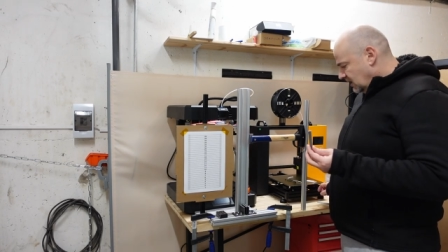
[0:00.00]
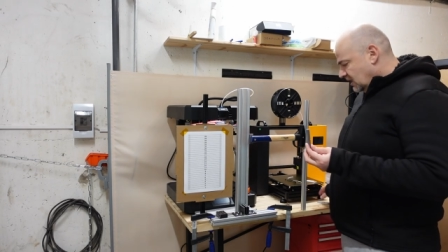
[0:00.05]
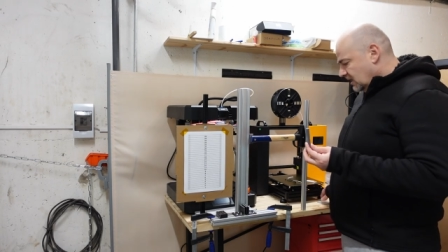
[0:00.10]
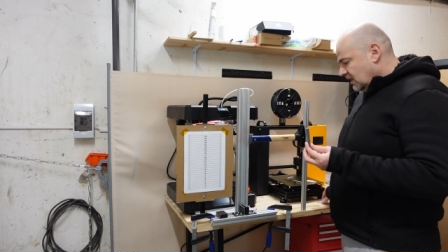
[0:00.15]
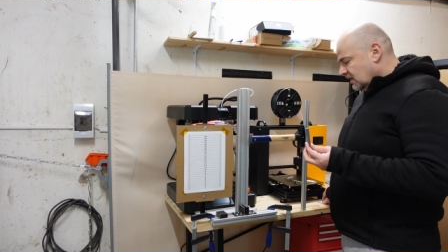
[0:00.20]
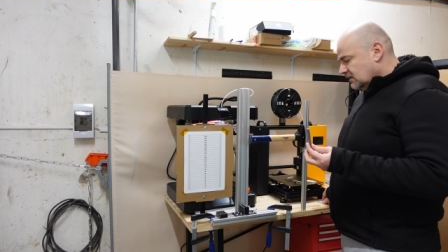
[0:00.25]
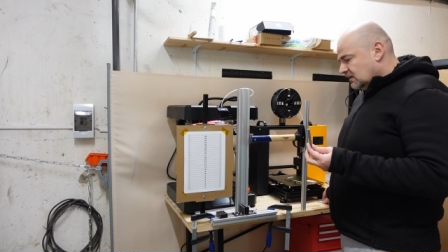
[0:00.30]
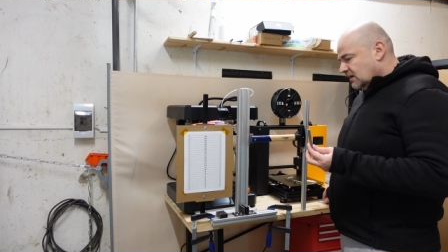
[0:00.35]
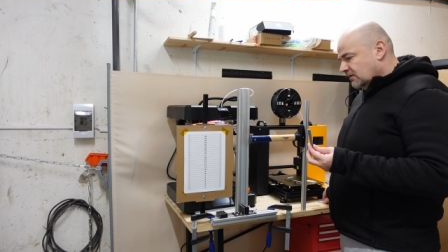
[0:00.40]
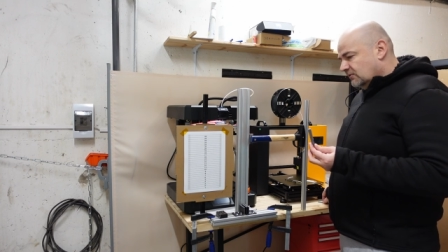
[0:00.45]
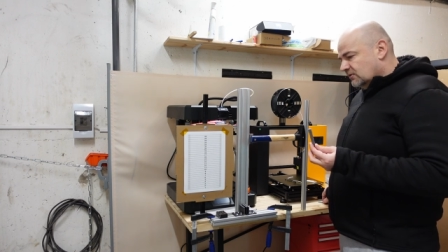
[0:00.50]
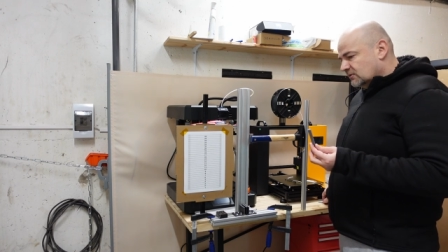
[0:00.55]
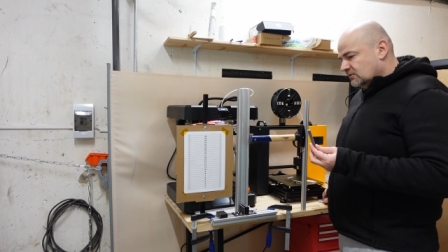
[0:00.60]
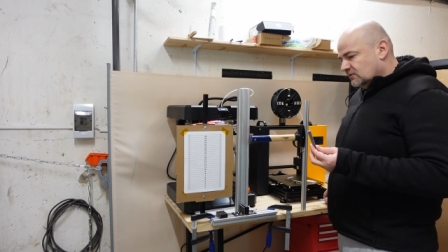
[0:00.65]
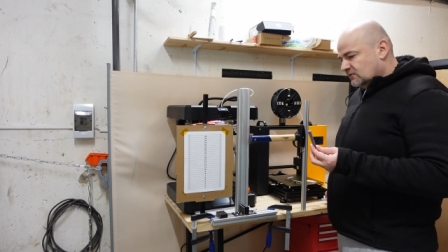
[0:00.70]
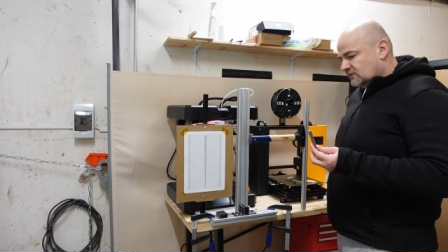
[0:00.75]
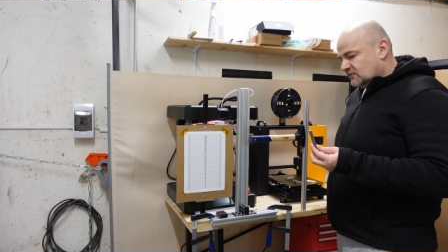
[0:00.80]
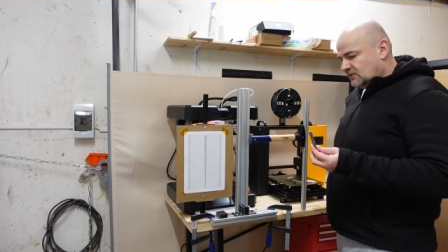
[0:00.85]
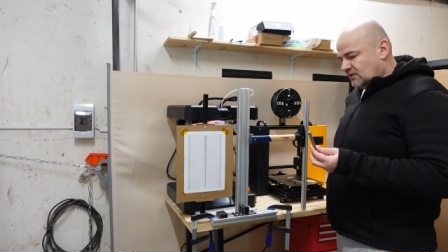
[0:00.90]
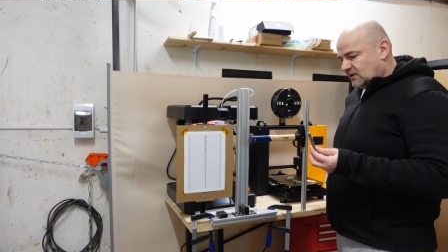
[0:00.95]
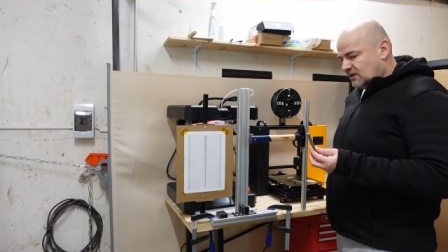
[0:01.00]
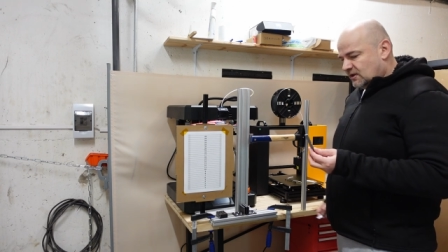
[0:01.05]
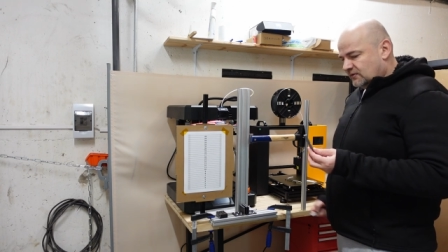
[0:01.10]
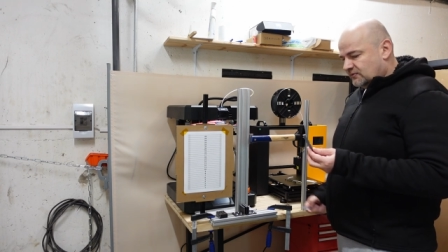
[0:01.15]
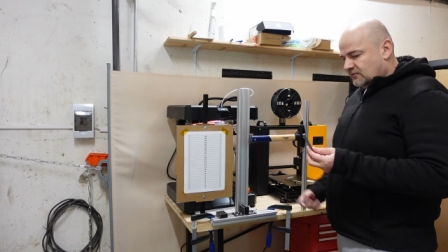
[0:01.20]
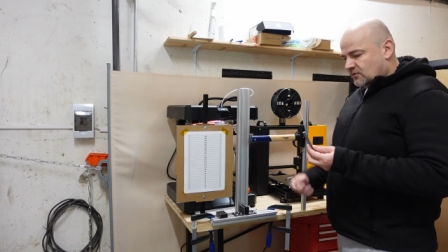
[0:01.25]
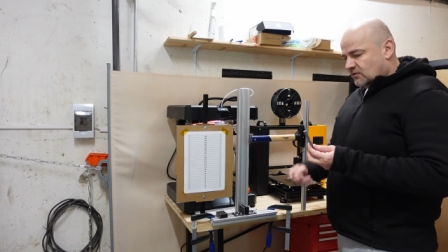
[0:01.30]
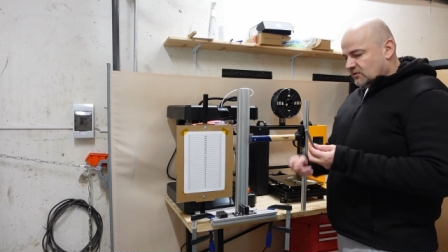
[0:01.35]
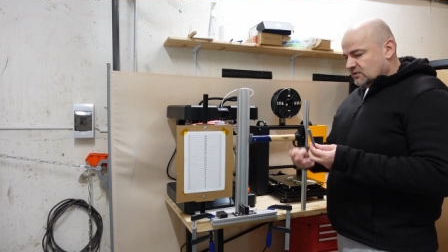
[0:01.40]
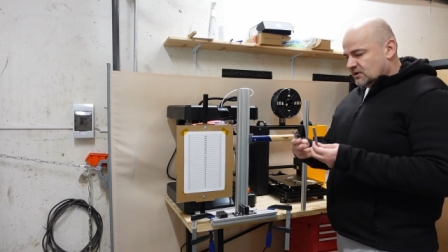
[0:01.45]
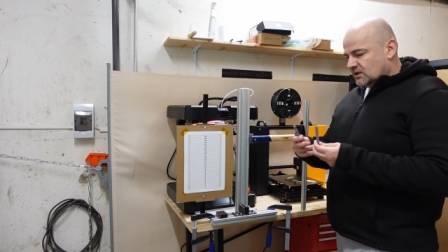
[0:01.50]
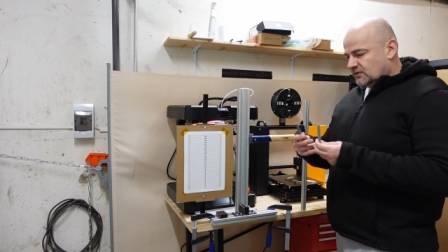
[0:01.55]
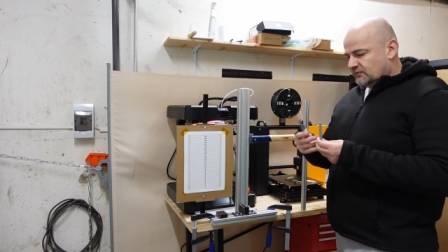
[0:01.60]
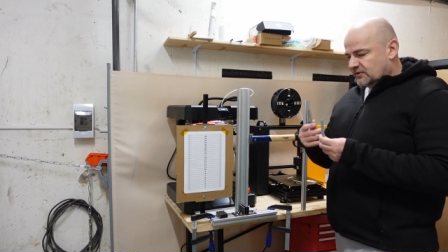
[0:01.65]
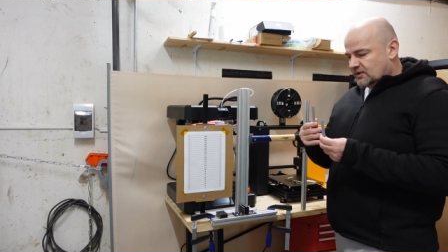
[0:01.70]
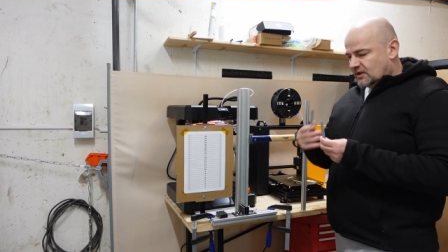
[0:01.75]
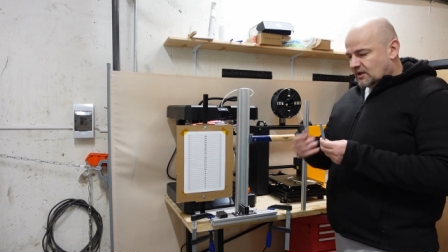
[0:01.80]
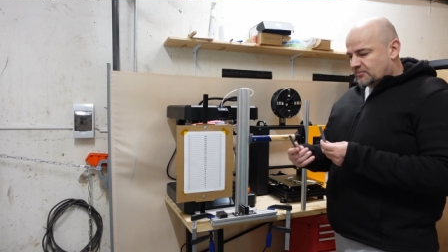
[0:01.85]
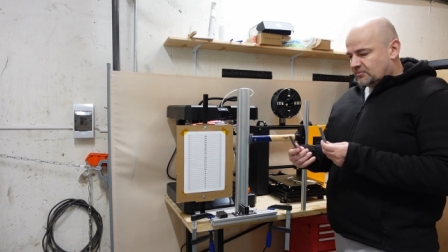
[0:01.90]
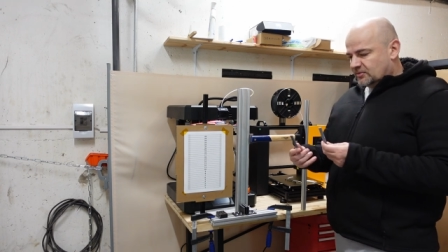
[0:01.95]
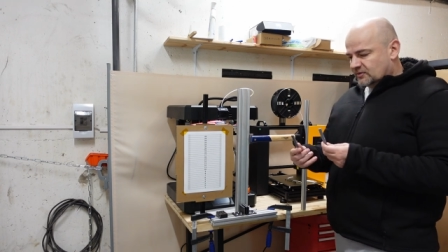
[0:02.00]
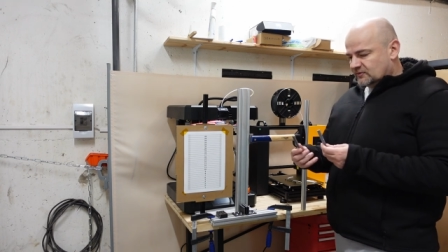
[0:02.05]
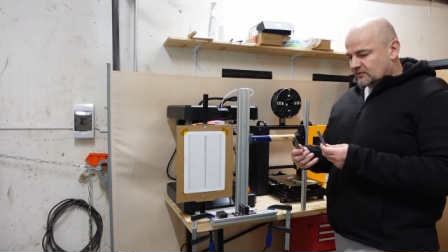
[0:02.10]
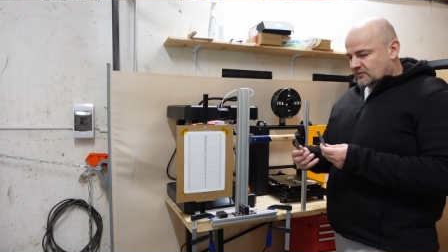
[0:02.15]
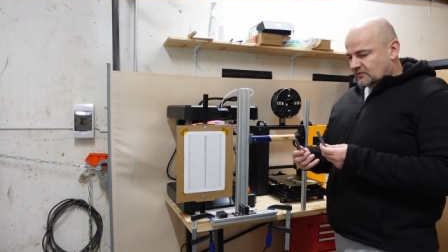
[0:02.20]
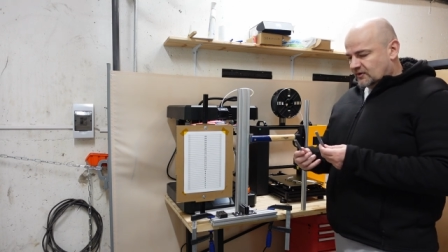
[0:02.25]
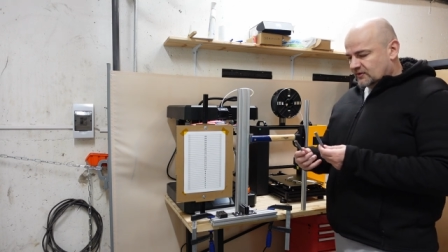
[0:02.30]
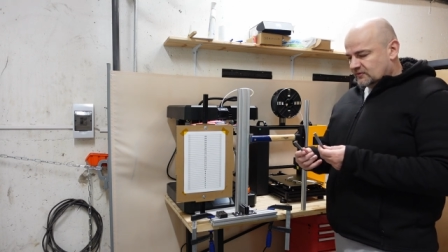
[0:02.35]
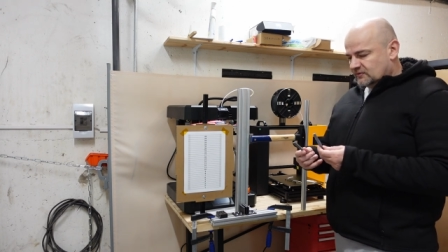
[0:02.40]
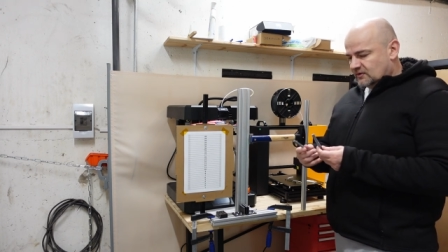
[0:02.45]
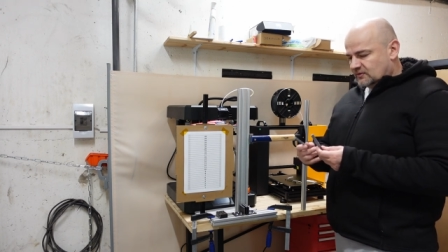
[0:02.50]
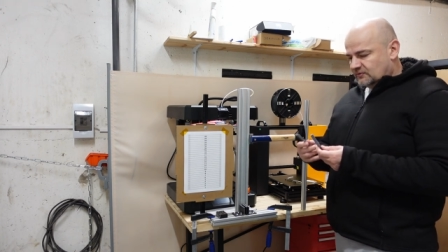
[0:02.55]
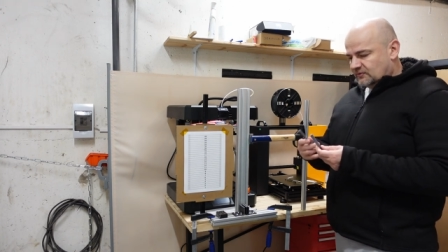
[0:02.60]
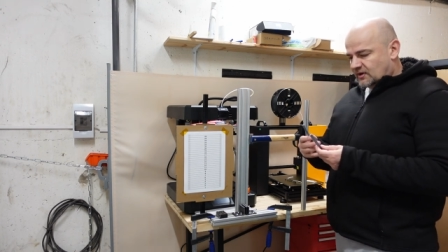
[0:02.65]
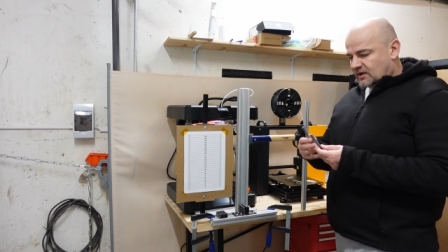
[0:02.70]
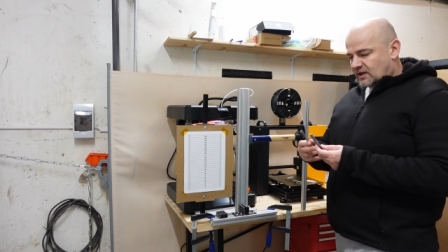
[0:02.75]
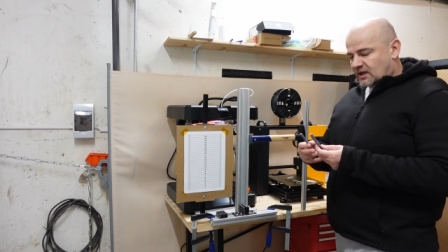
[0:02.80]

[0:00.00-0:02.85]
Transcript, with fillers: and I want to see if coating with epoxy resin will